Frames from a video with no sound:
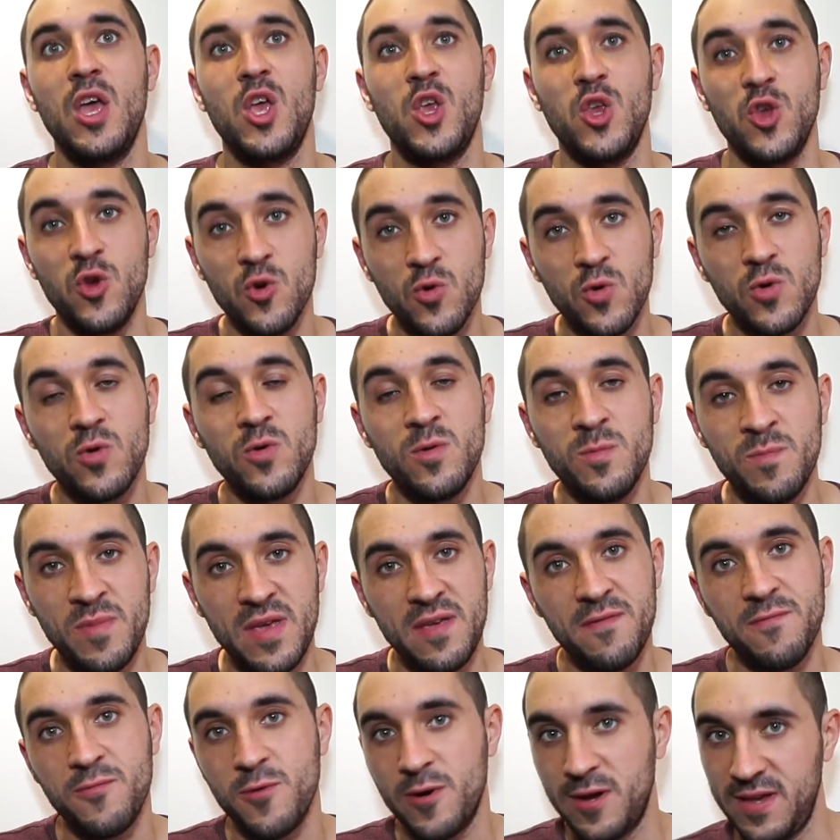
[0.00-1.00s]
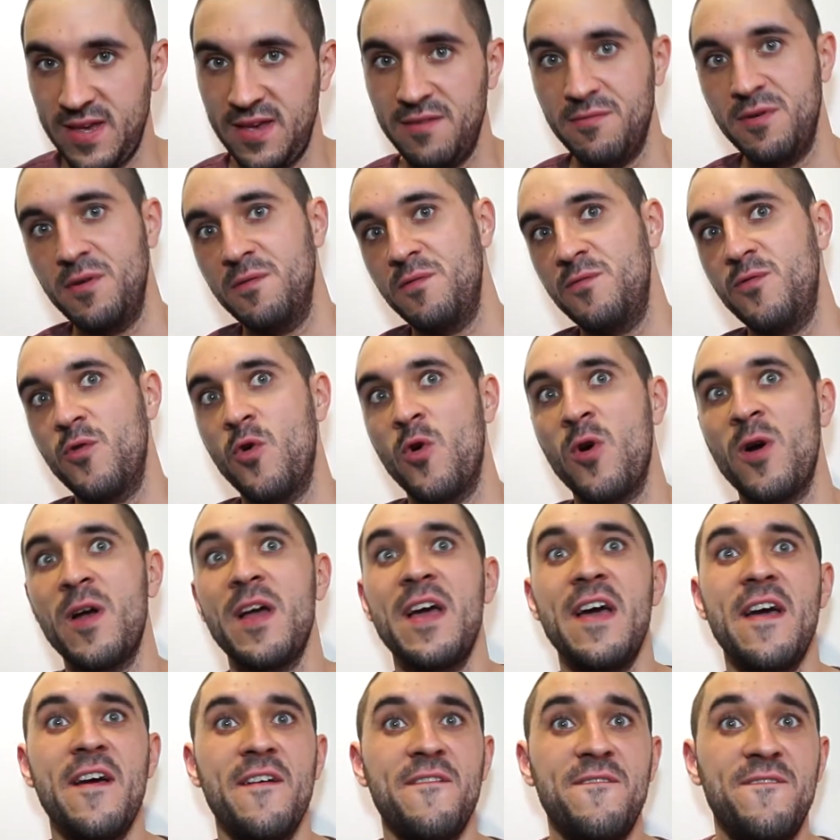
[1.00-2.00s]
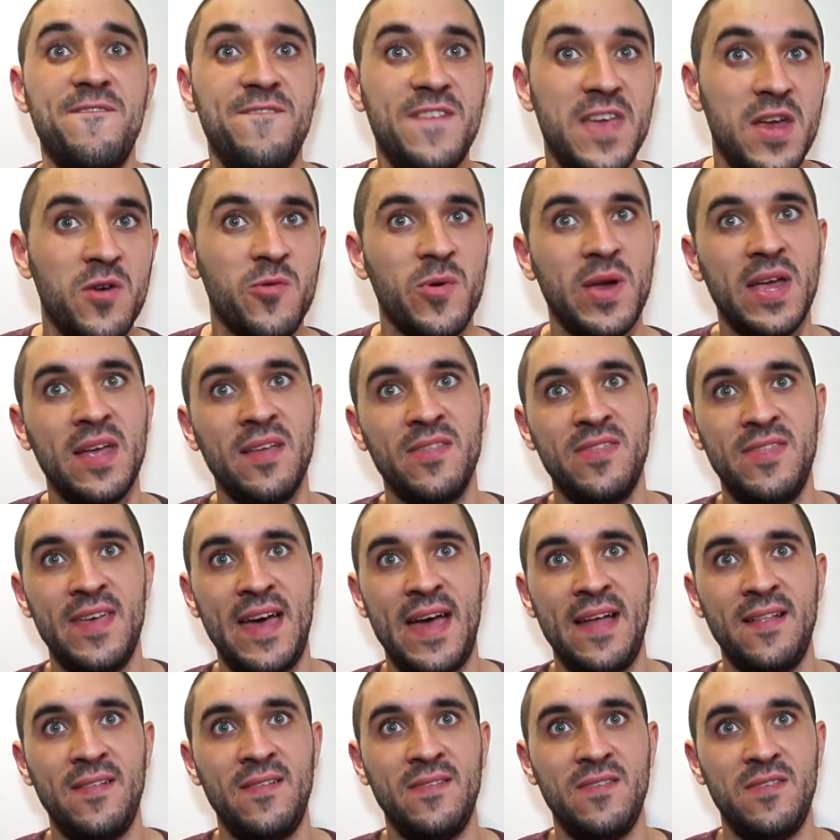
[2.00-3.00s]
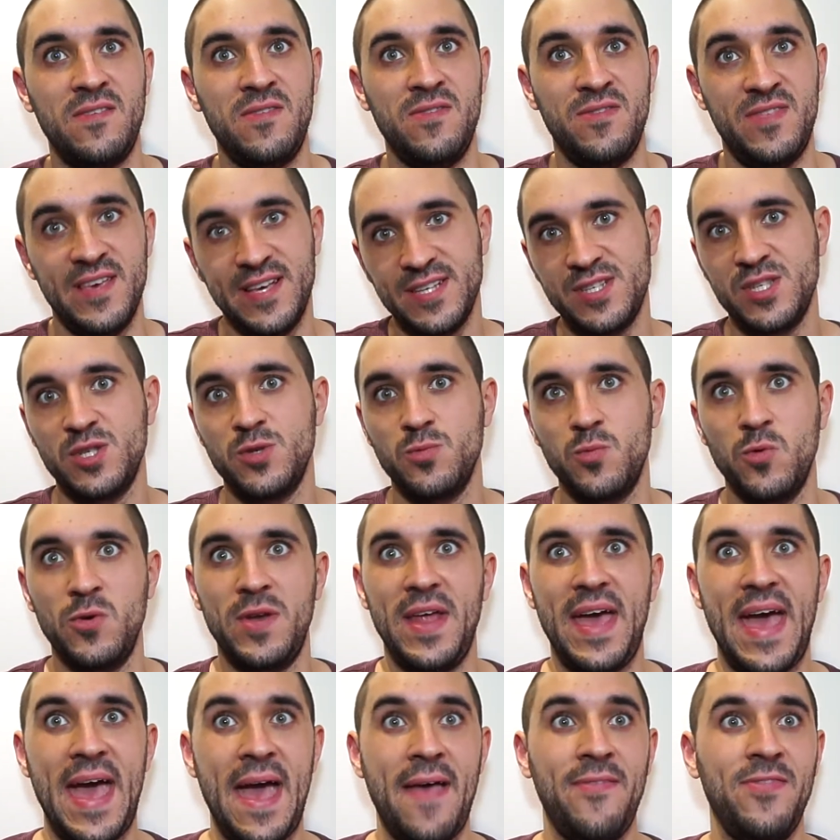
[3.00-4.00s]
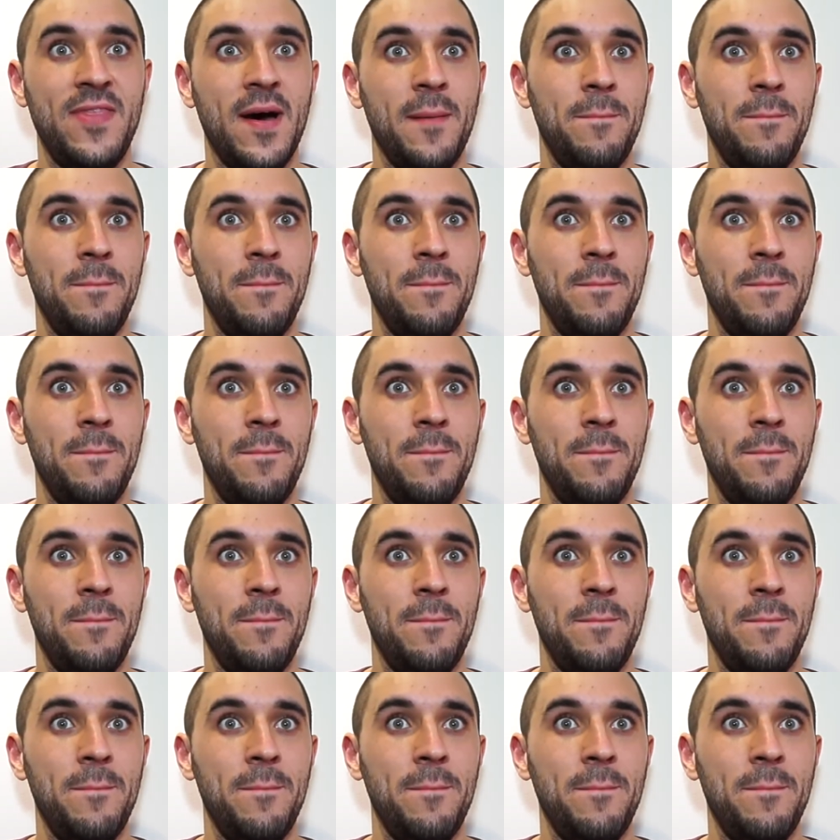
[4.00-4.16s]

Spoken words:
you could be forgiven for fearing that this would end